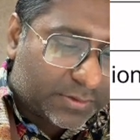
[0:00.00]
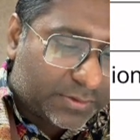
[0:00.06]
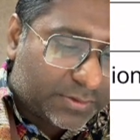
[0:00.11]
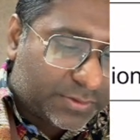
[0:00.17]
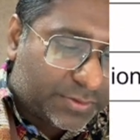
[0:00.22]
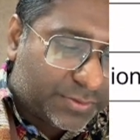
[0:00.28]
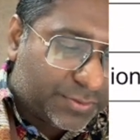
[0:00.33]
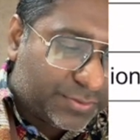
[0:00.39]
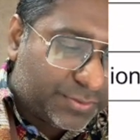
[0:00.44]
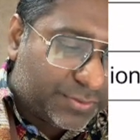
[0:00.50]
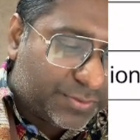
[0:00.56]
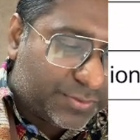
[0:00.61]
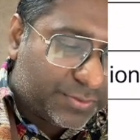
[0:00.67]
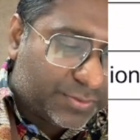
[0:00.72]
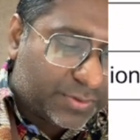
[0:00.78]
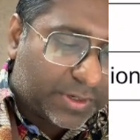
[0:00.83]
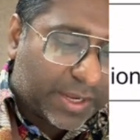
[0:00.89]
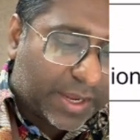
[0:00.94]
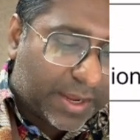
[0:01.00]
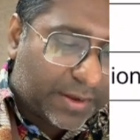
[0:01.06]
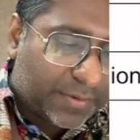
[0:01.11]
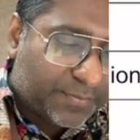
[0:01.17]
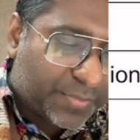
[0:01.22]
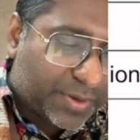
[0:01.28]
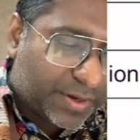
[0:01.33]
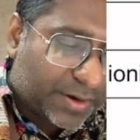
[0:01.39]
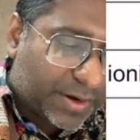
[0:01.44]
2,
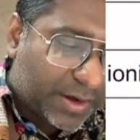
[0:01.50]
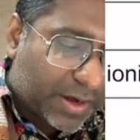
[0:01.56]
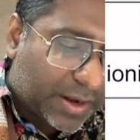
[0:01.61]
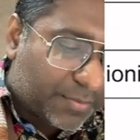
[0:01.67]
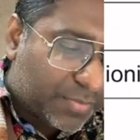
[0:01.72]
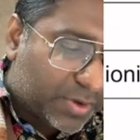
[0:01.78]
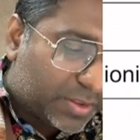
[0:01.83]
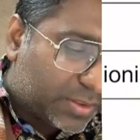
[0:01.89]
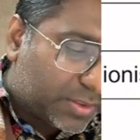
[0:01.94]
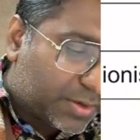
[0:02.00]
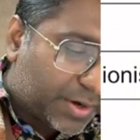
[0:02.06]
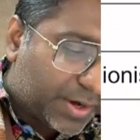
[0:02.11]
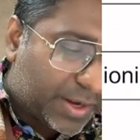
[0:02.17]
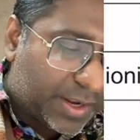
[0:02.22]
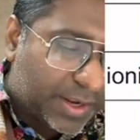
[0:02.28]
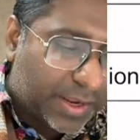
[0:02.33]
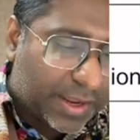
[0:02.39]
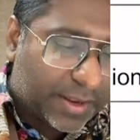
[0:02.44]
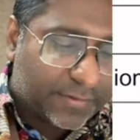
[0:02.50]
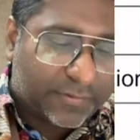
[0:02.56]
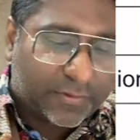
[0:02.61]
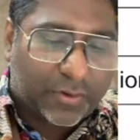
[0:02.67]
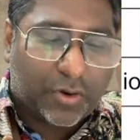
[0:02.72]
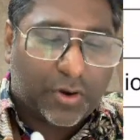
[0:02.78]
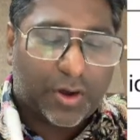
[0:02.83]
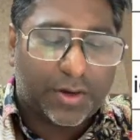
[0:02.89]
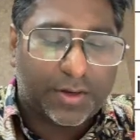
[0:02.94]
okay, period number 3, and
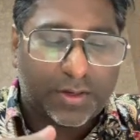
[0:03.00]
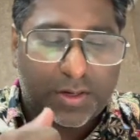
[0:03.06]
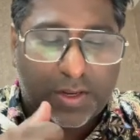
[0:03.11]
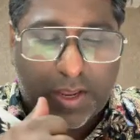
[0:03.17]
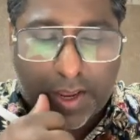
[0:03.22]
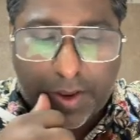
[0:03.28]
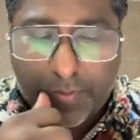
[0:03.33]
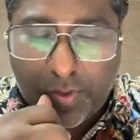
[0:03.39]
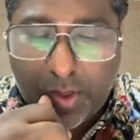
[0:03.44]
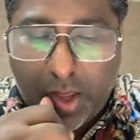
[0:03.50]
so on. Okay,